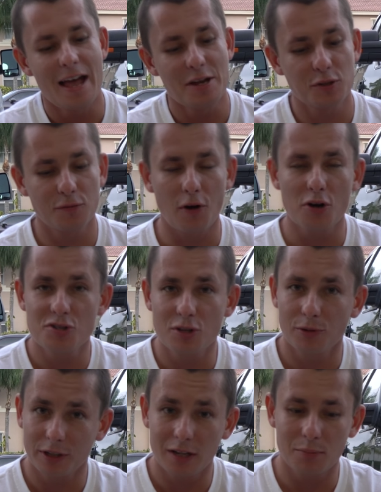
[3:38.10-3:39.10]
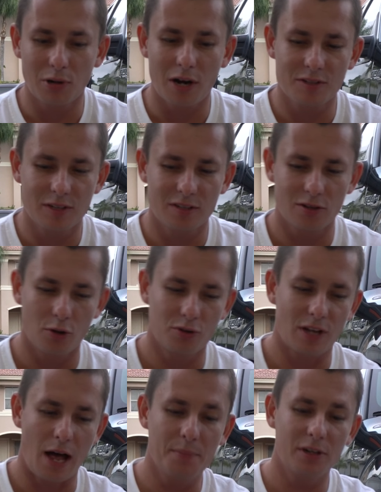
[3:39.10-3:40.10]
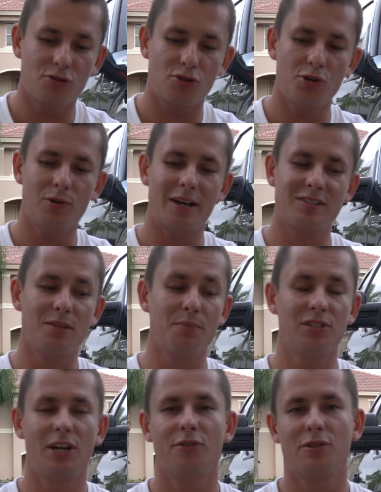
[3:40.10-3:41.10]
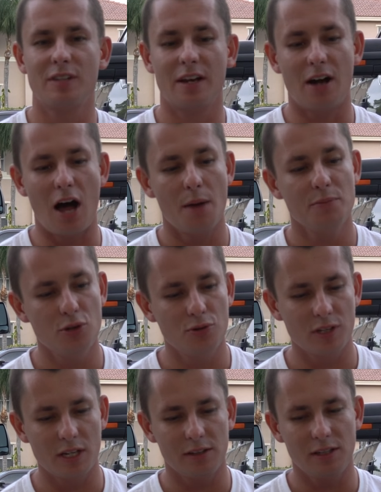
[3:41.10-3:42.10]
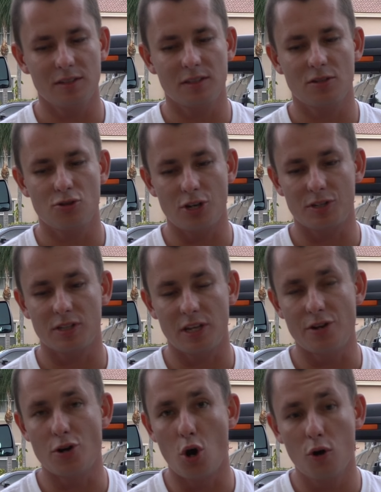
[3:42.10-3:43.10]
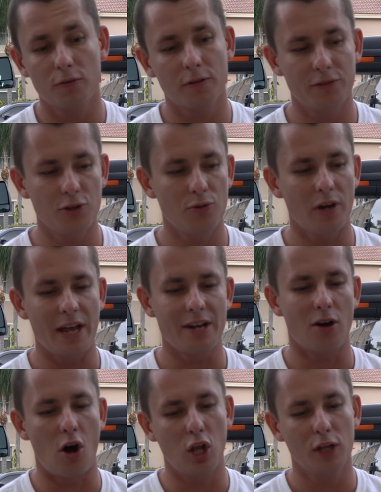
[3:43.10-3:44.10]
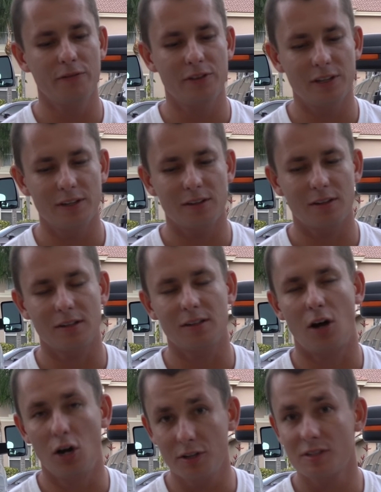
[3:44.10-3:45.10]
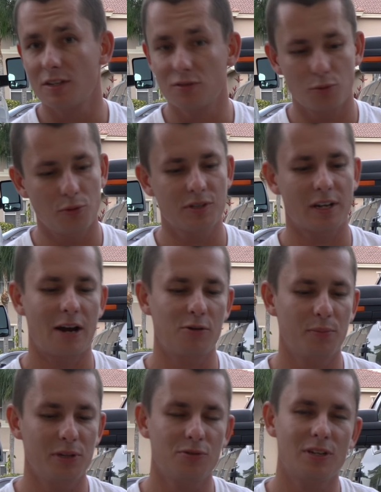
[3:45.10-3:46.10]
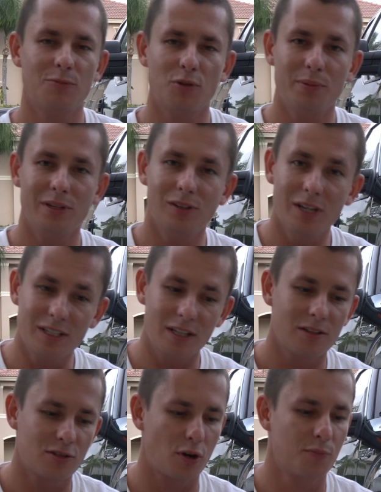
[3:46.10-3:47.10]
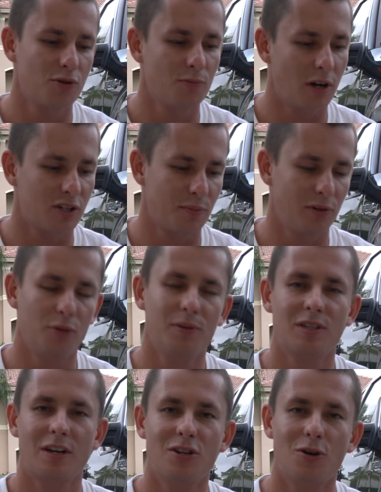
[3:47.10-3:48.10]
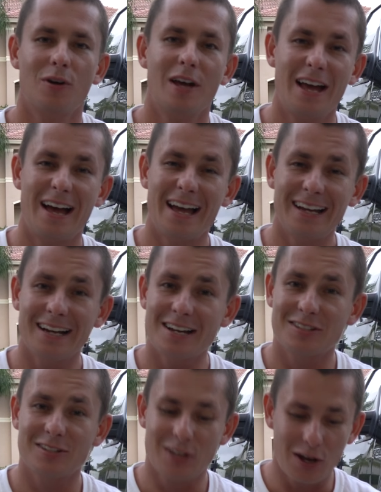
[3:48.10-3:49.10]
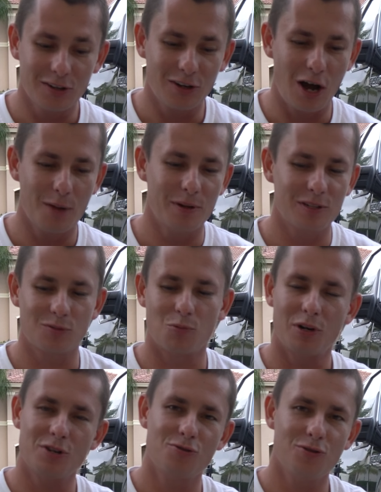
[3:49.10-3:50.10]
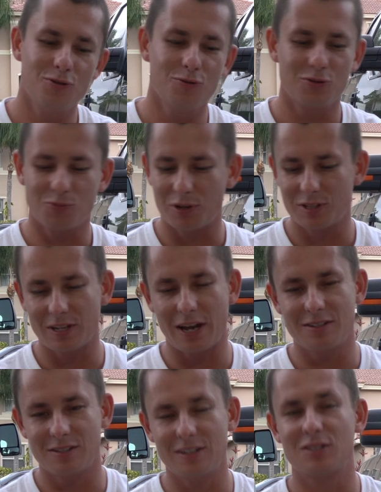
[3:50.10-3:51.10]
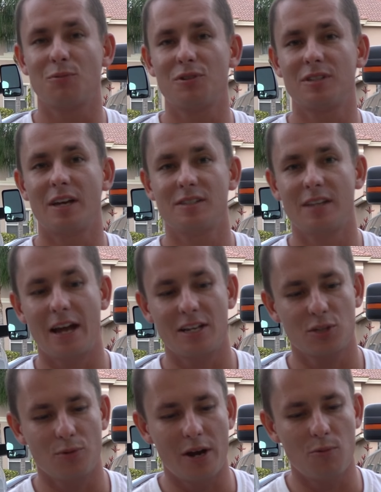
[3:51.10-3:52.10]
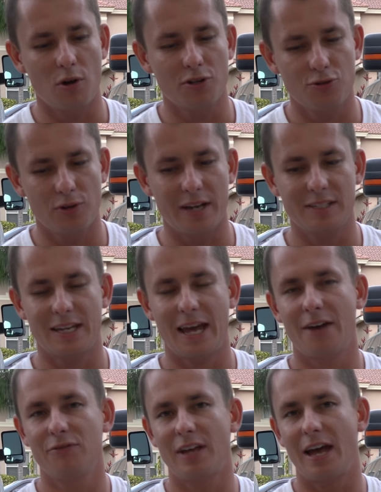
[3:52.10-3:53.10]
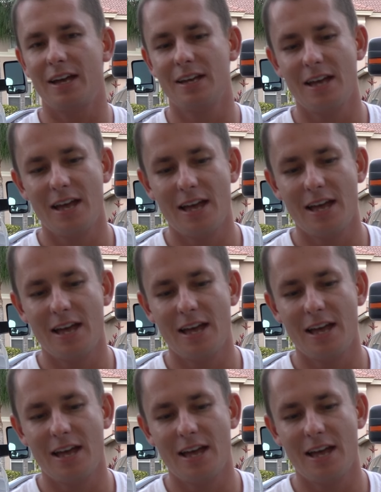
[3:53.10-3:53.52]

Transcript: As far as the rigging process goes, I'm gonna show you guys the materials that I'm using. This is just an overview and all of the hooks and tools that I will be using will be linked in the description box below because I know I get asked a ton of comments, what did you use, what size this, what size that, so I want you guys to have that